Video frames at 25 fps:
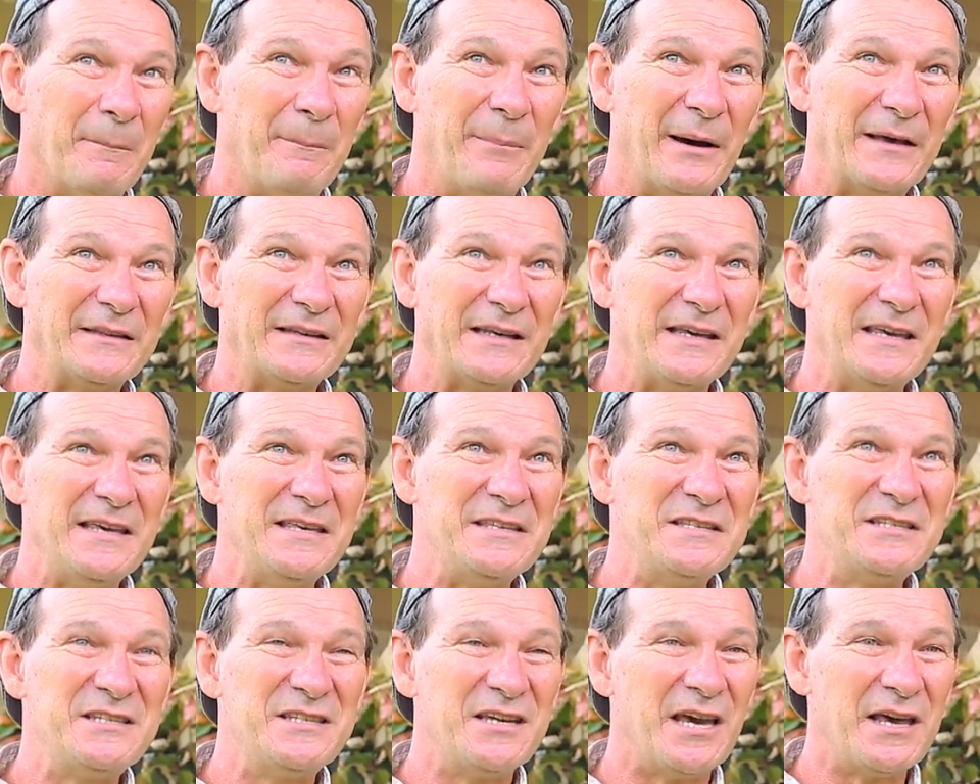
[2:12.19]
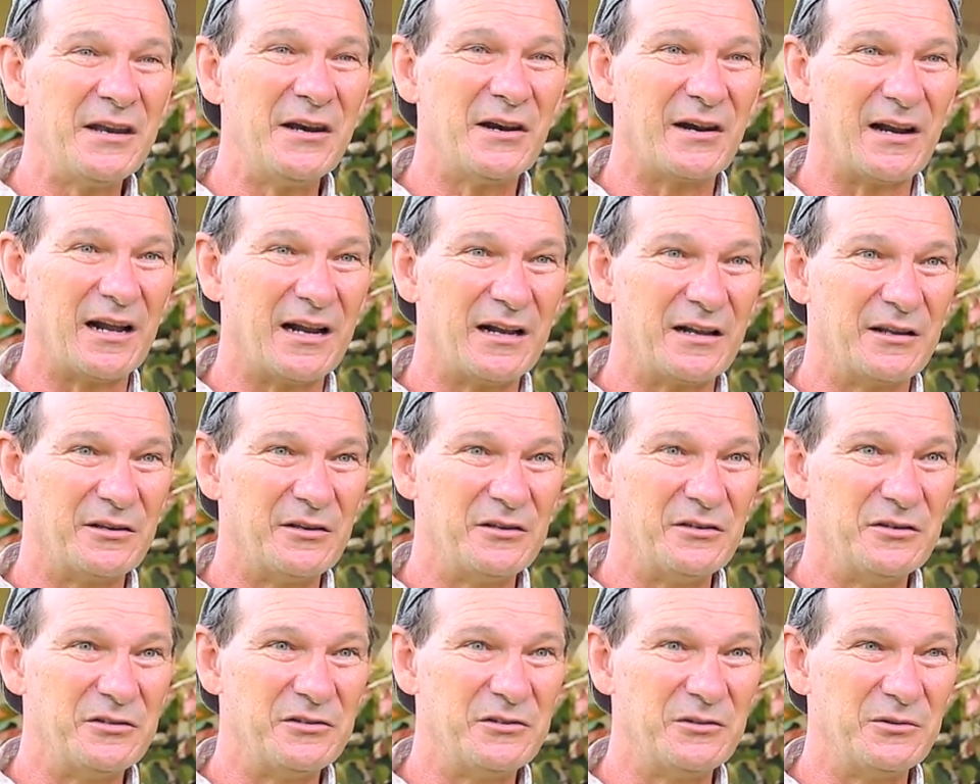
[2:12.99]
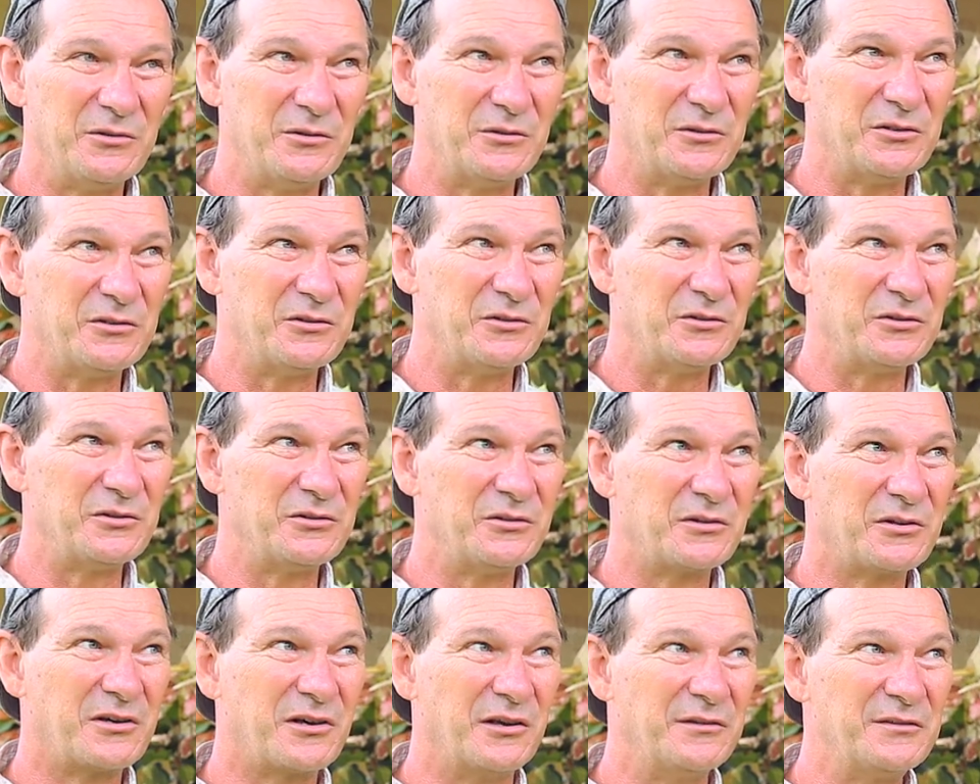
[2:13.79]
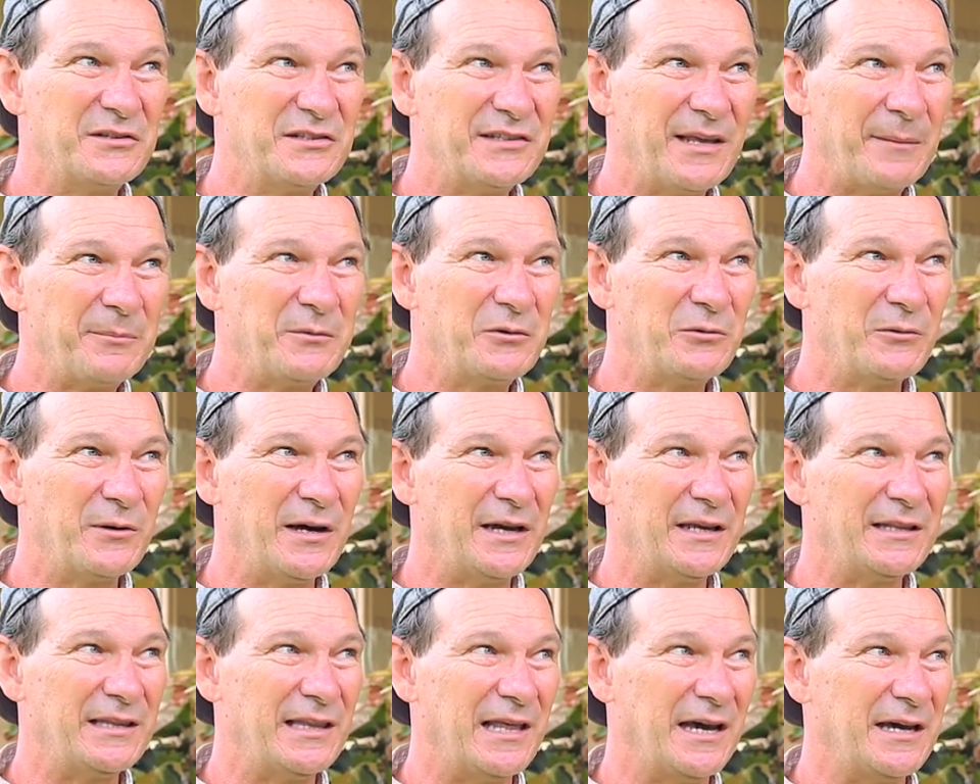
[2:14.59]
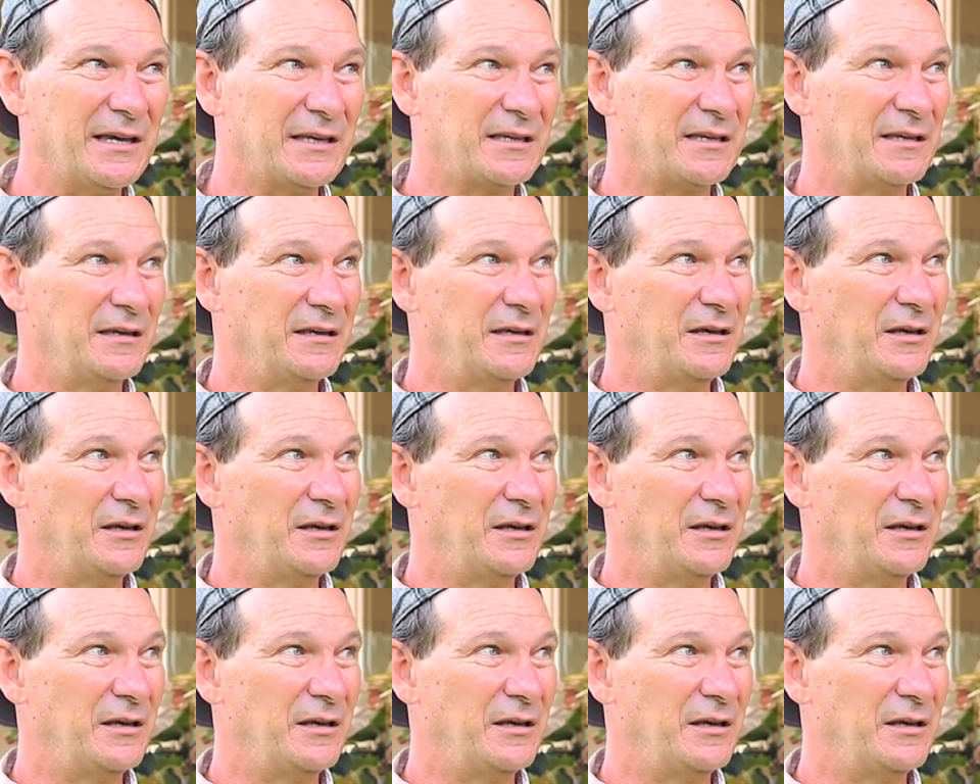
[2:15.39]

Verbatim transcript: But in general, you, you, you conceptuate like